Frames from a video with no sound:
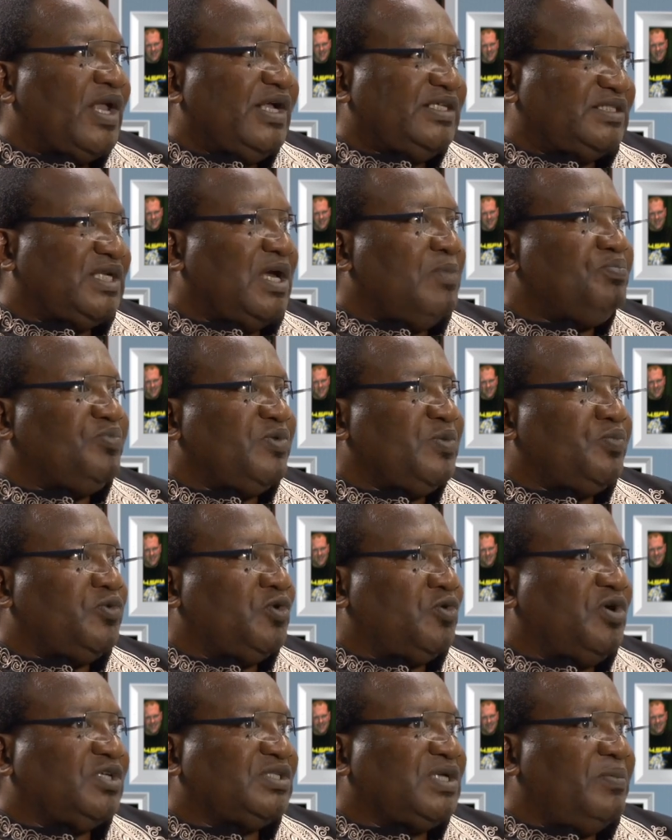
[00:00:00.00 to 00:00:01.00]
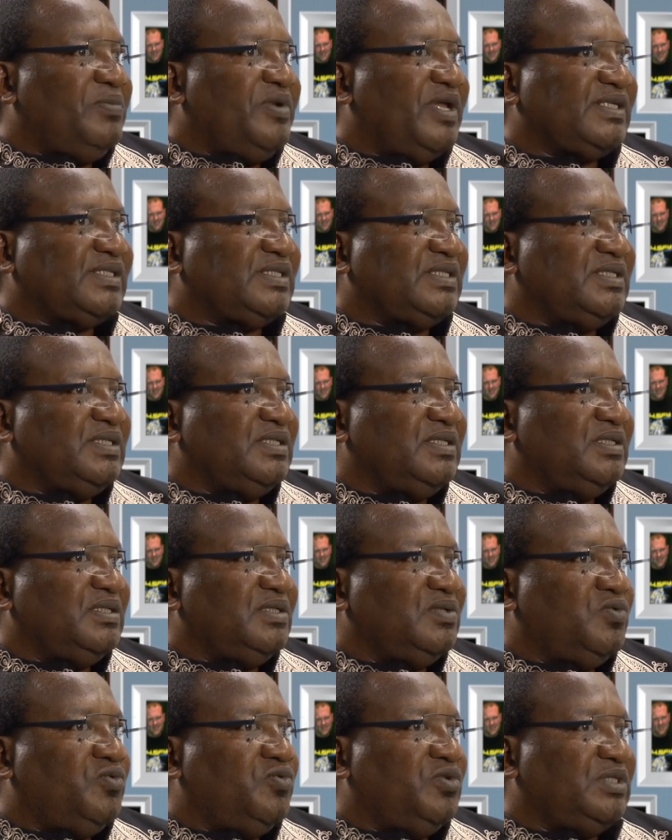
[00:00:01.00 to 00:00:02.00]
some people got
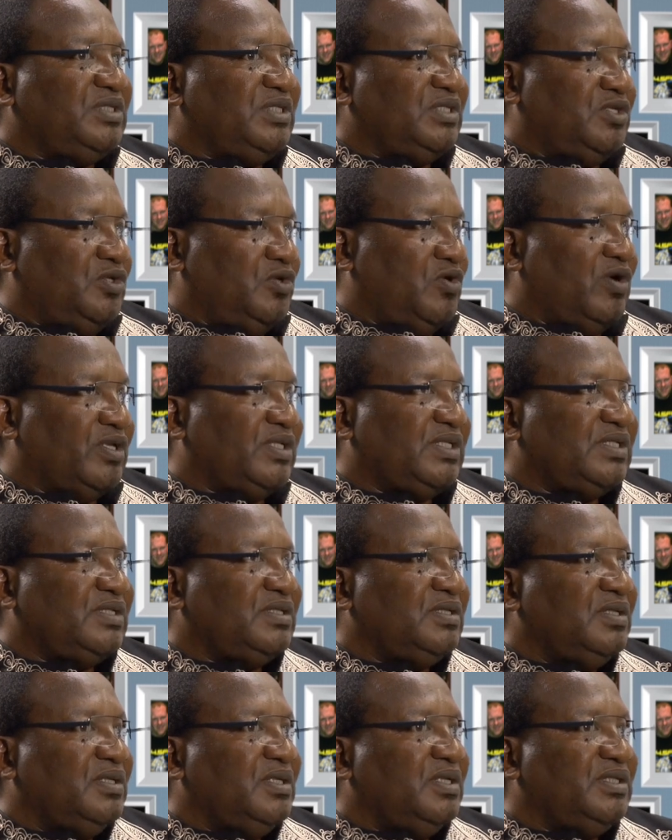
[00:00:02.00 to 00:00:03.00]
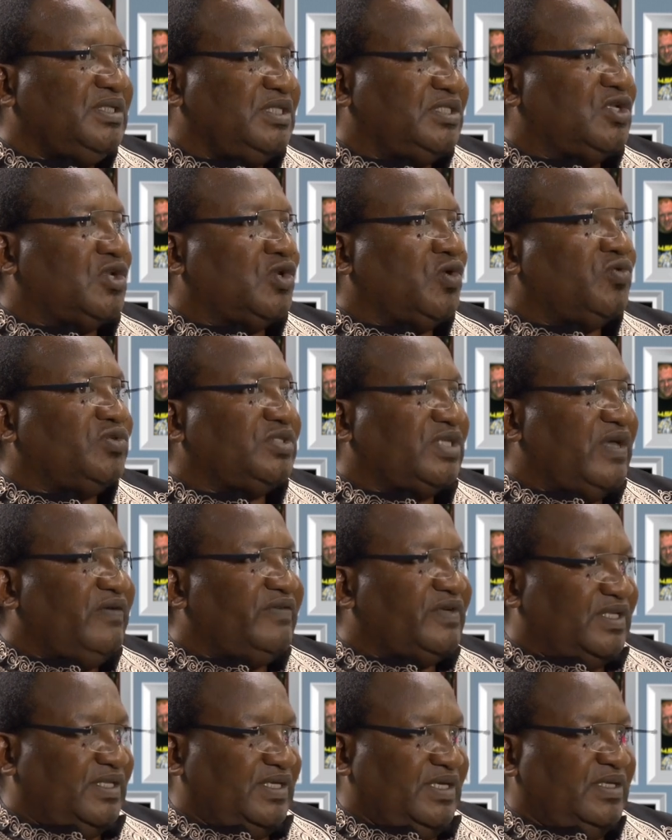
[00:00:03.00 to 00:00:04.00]
amnesty who did not disclose
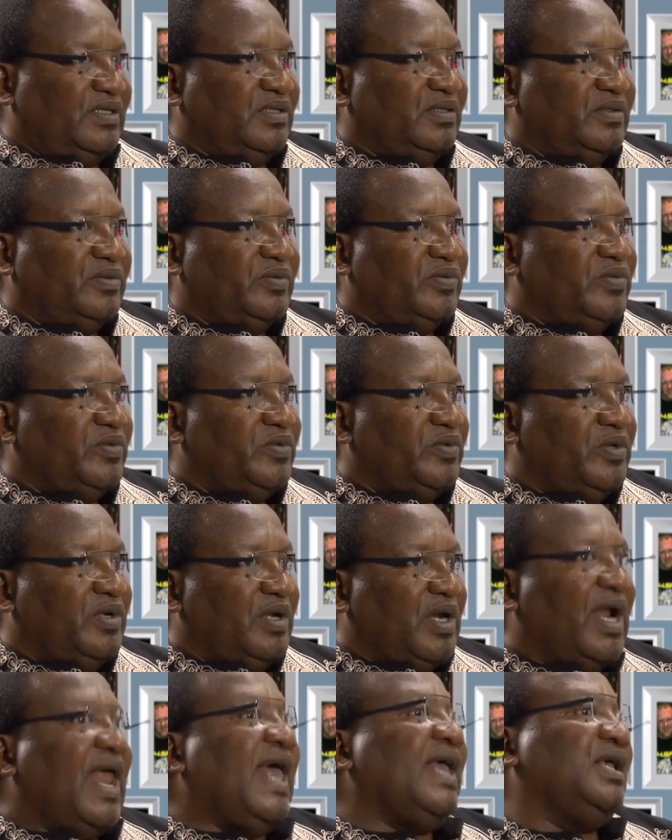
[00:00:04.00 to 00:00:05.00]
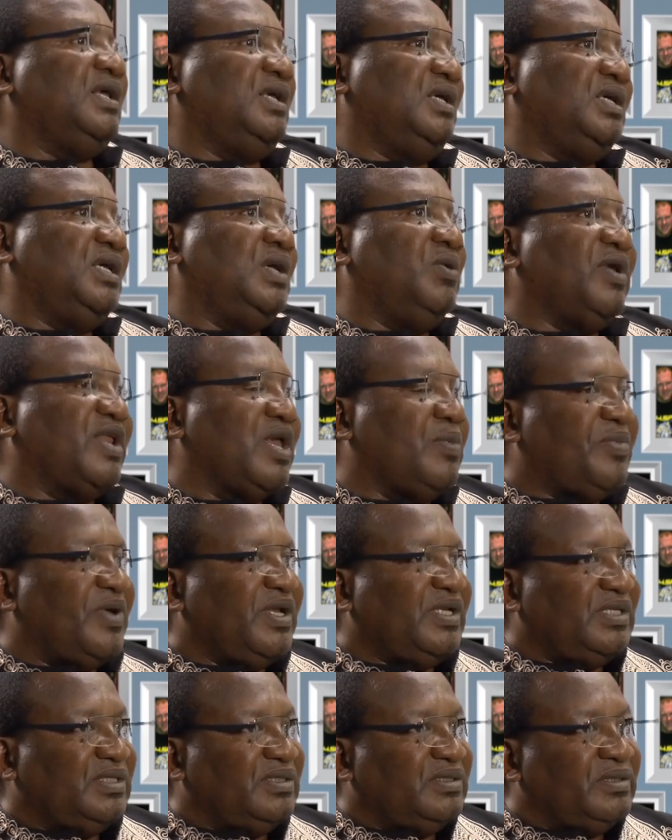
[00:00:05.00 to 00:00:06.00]
everything, like what
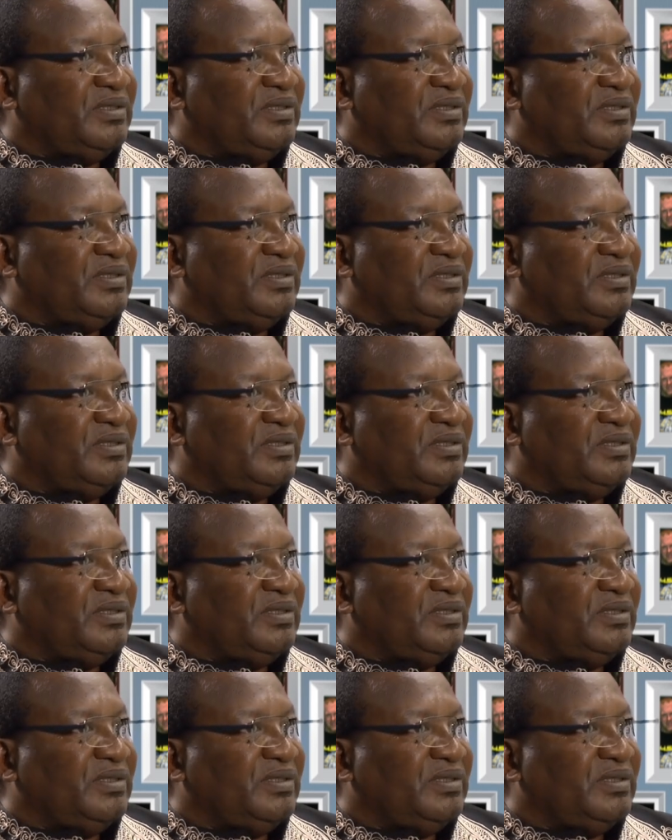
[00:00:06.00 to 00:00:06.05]
happened.